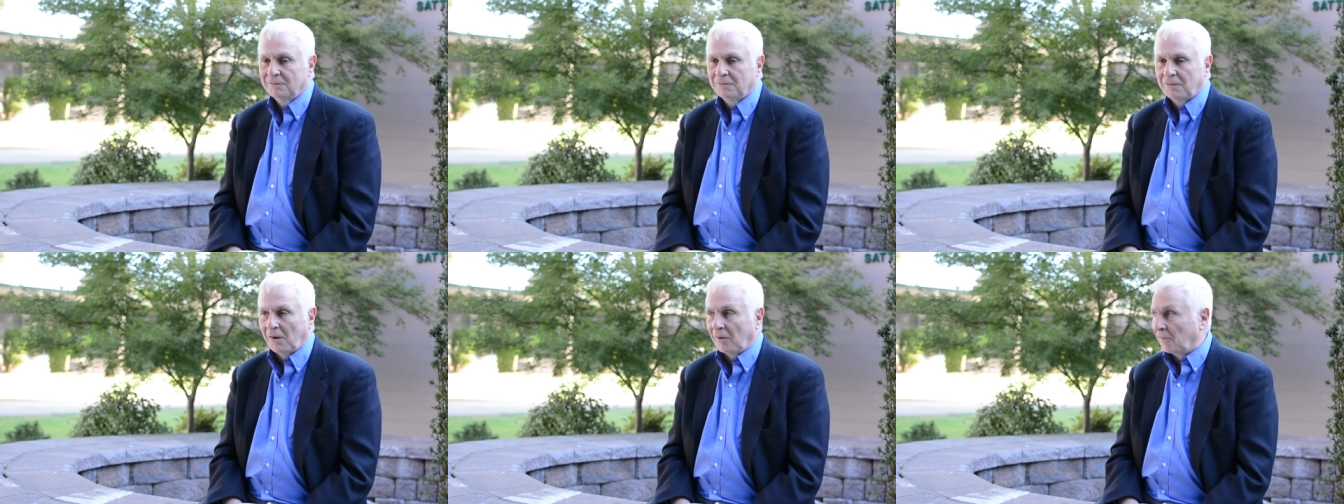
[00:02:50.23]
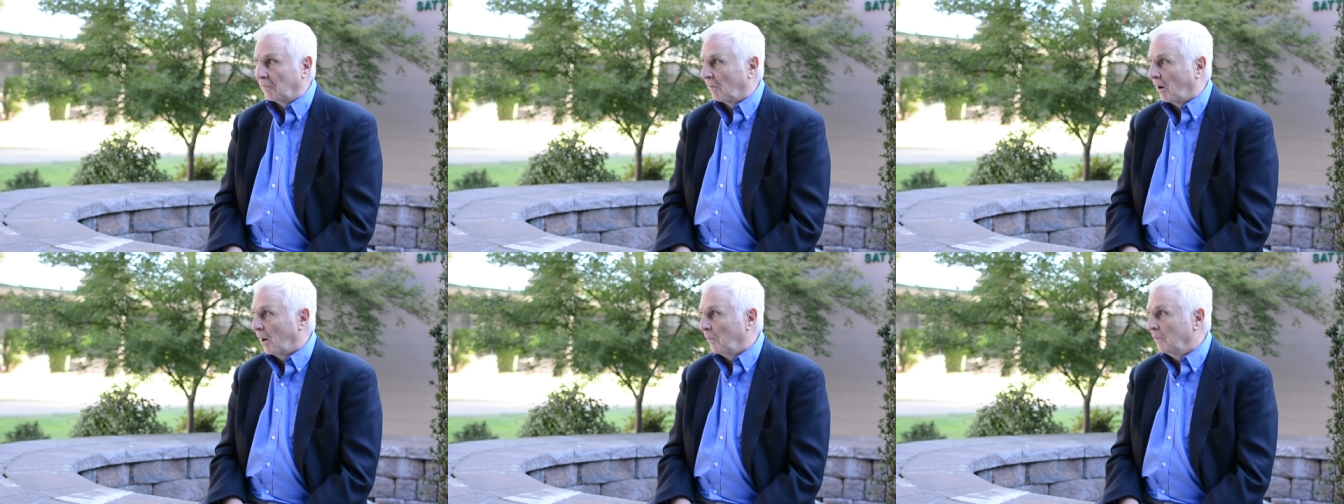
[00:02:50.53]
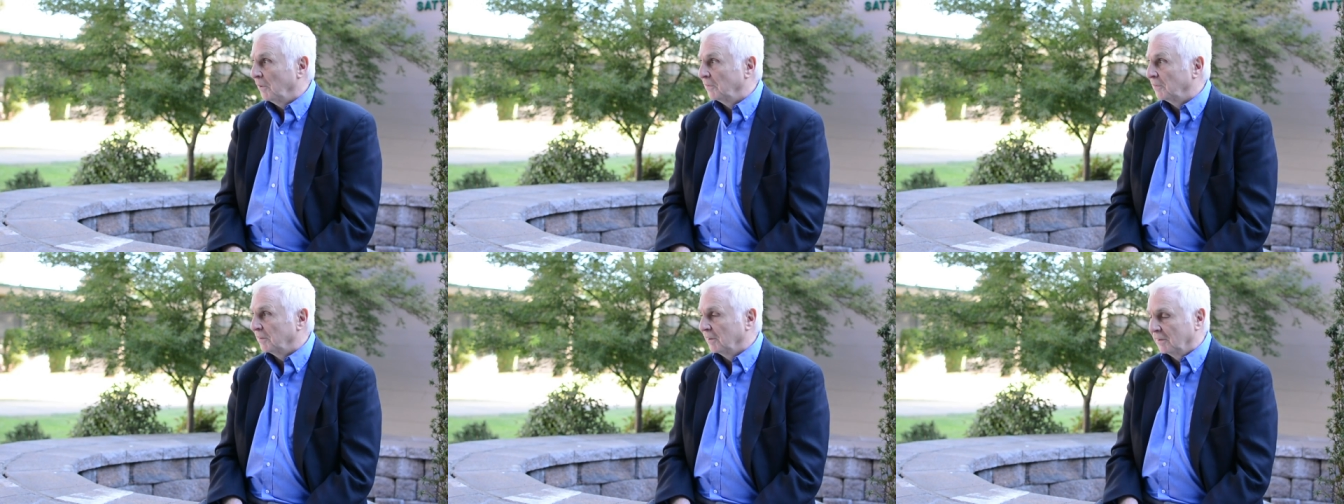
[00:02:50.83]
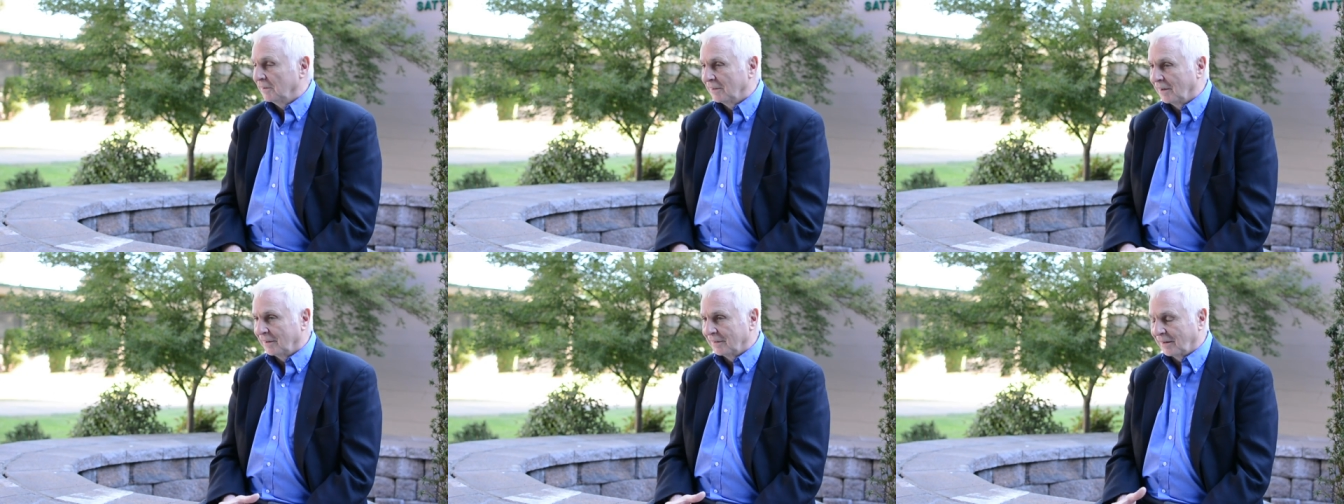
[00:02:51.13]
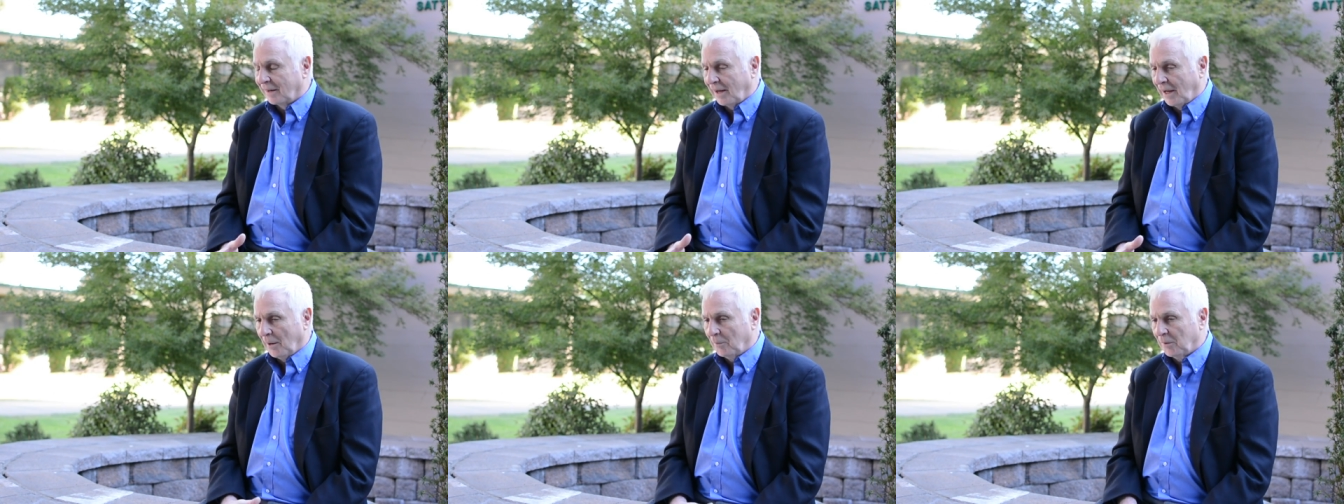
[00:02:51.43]
Father Robinson
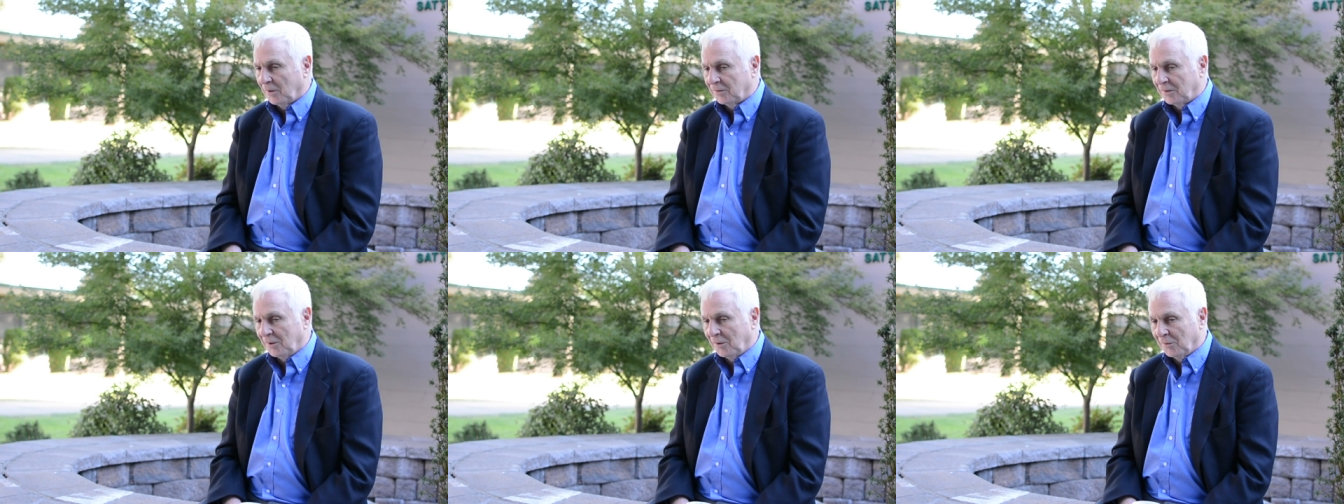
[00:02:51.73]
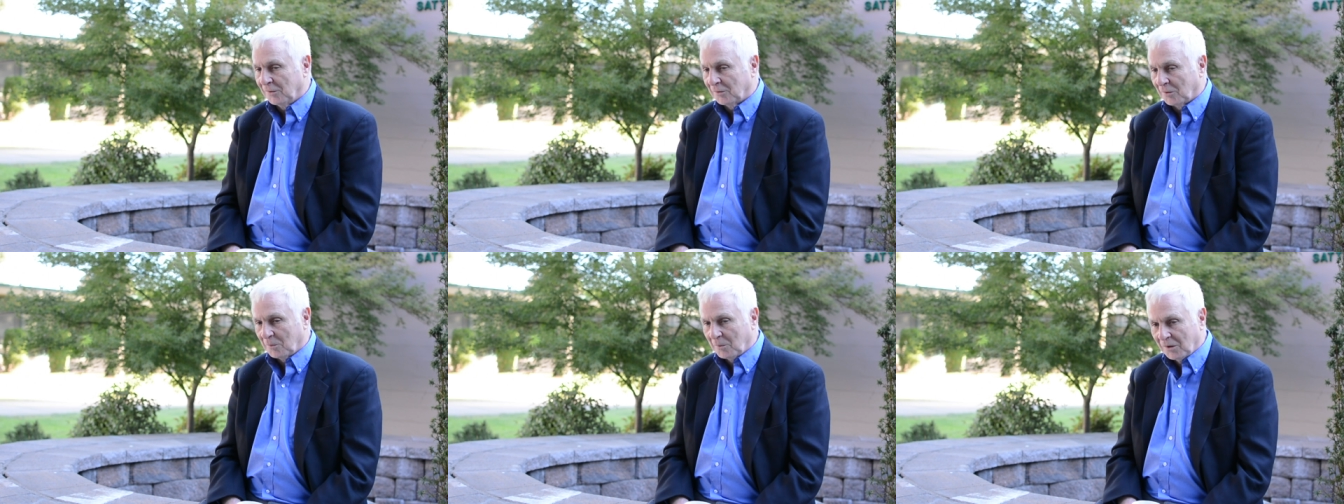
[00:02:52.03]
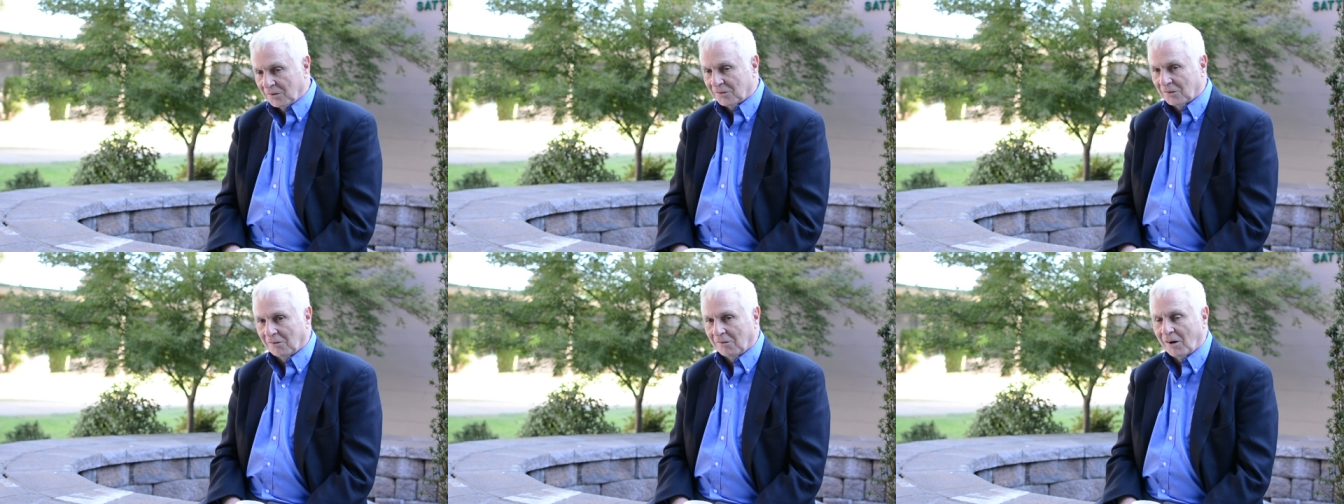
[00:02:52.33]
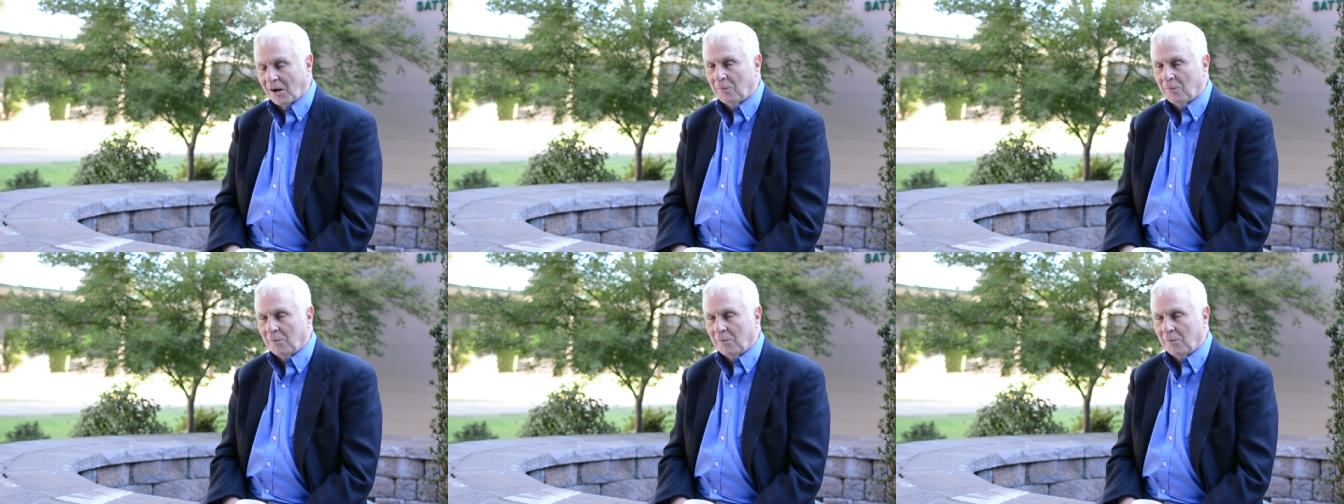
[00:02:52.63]
on campus. He was a Mr.